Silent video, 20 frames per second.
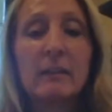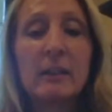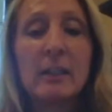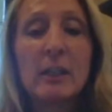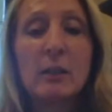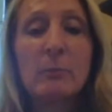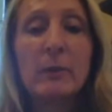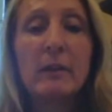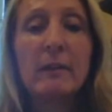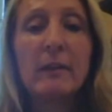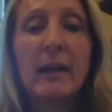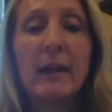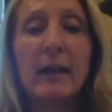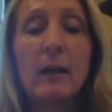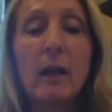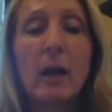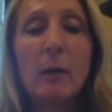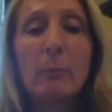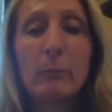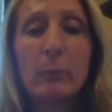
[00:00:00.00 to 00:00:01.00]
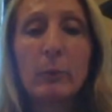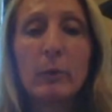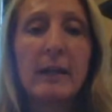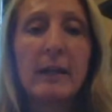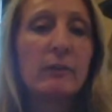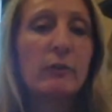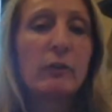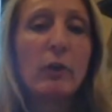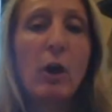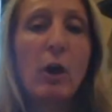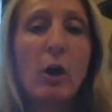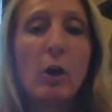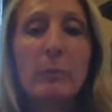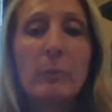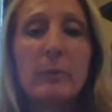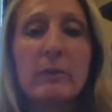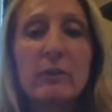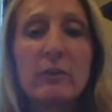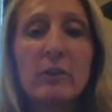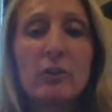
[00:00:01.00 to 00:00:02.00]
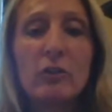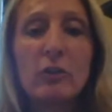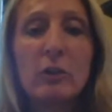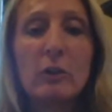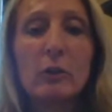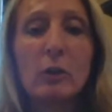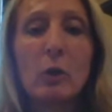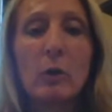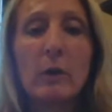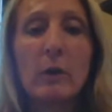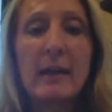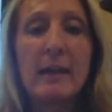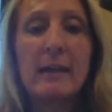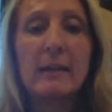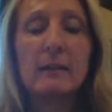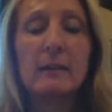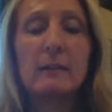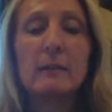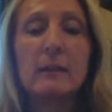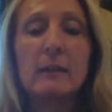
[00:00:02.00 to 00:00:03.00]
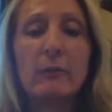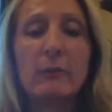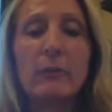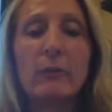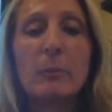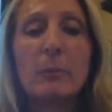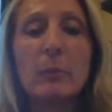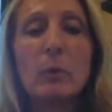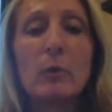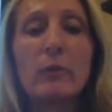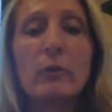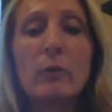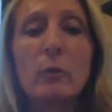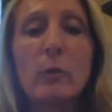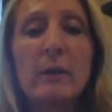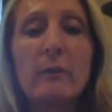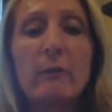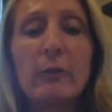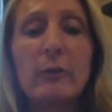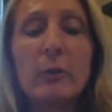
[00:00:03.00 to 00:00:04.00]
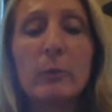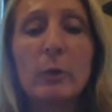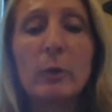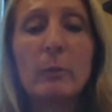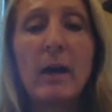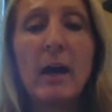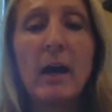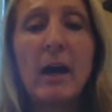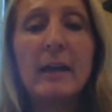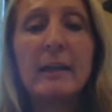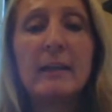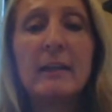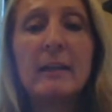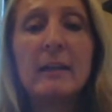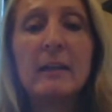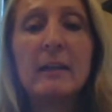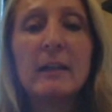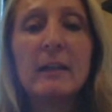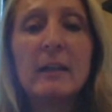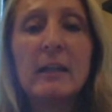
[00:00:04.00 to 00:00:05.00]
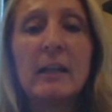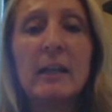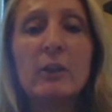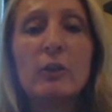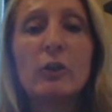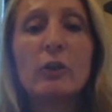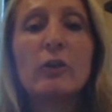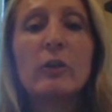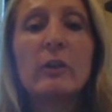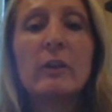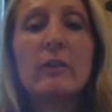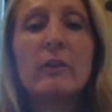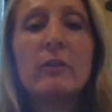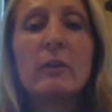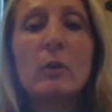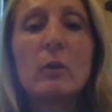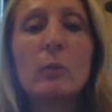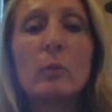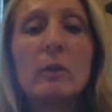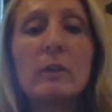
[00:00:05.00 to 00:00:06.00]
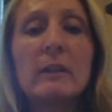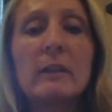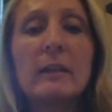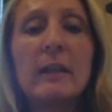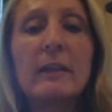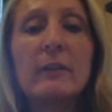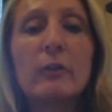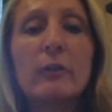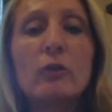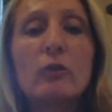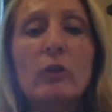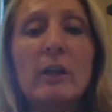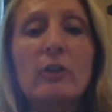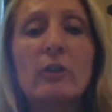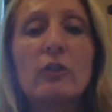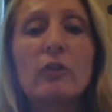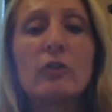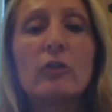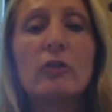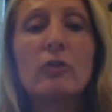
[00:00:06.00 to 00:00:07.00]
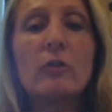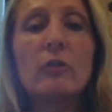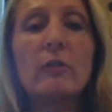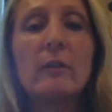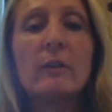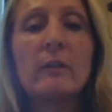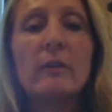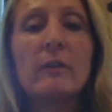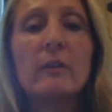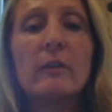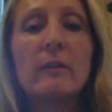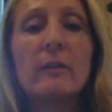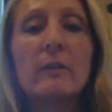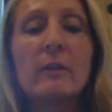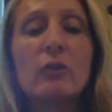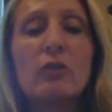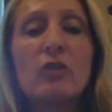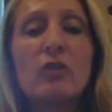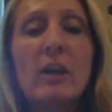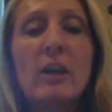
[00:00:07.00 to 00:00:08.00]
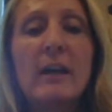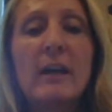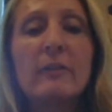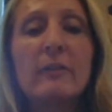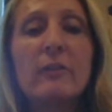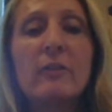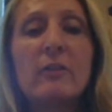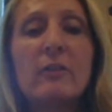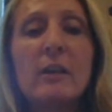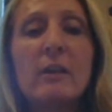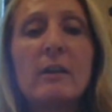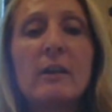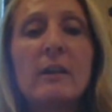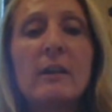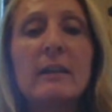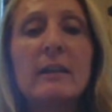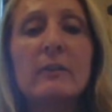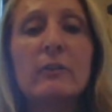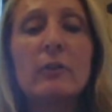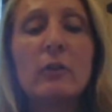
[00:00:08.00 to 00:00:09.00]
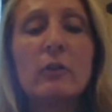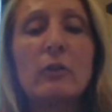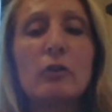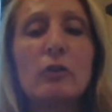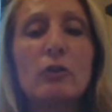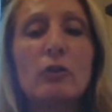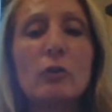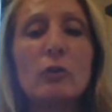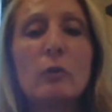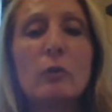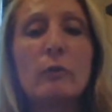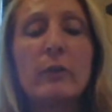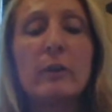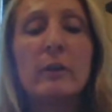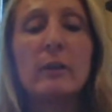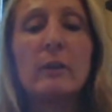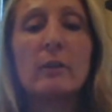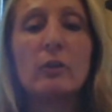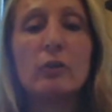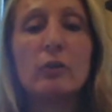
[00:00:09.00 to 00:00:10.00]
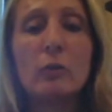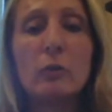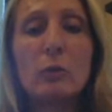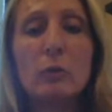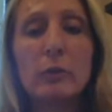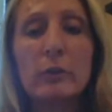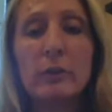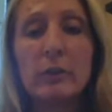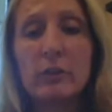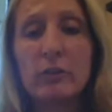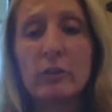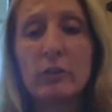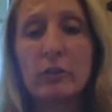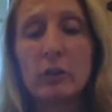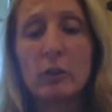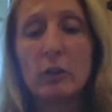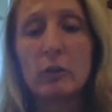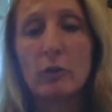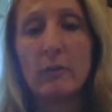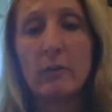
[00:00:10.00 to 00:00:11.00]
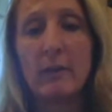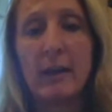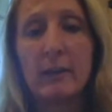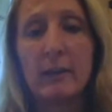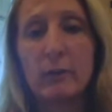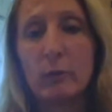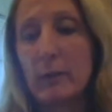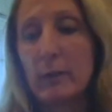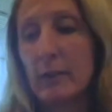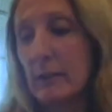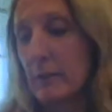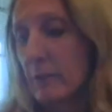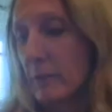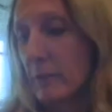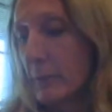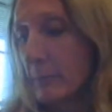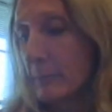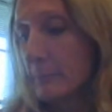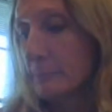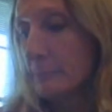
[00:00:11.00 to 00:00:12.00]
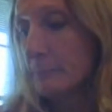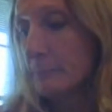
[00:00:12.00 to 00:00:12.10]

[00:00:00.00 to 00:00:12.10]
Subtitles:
keeping that upright, tall position, go ahead and lift the poles away from your body. And you're going to see a really nice stretch to the chest area, to the front of the shoulders. You're going to do that twice.